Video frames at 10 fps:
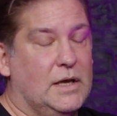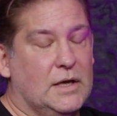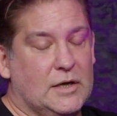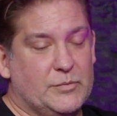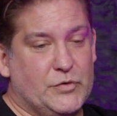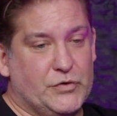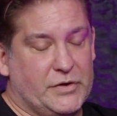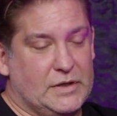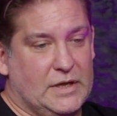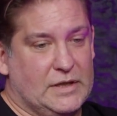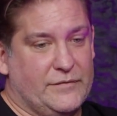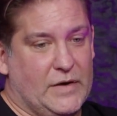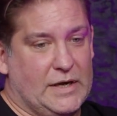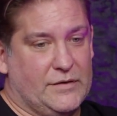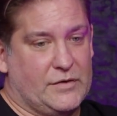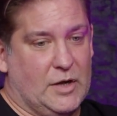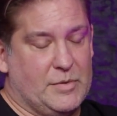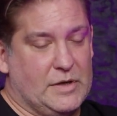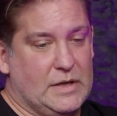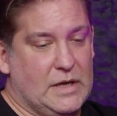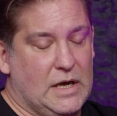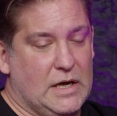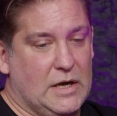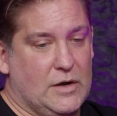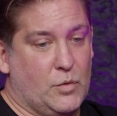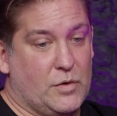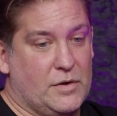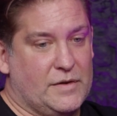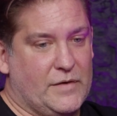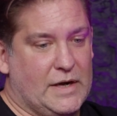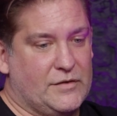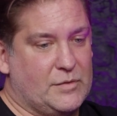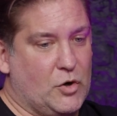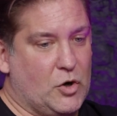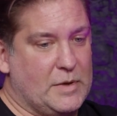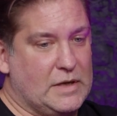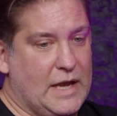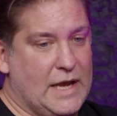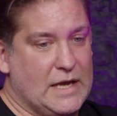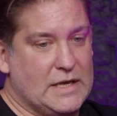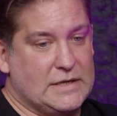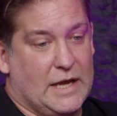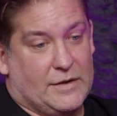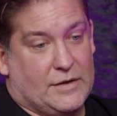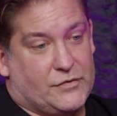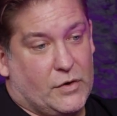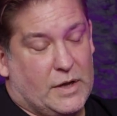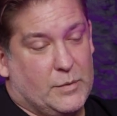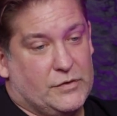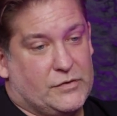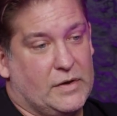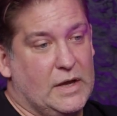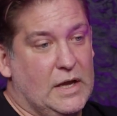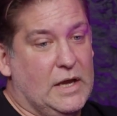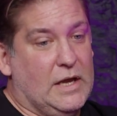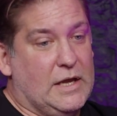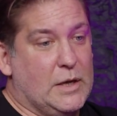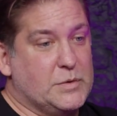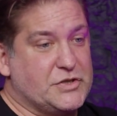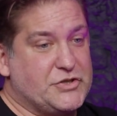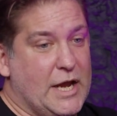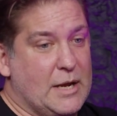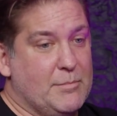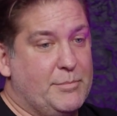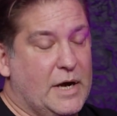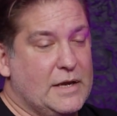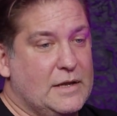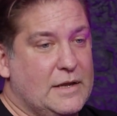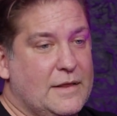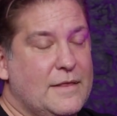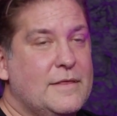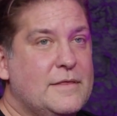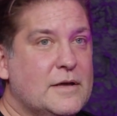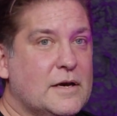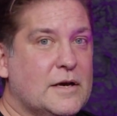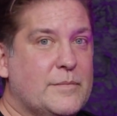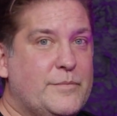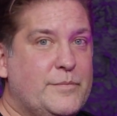um, usually in, in the finance company uh, or in the finance department. And yeah, so it was it was a shame, but the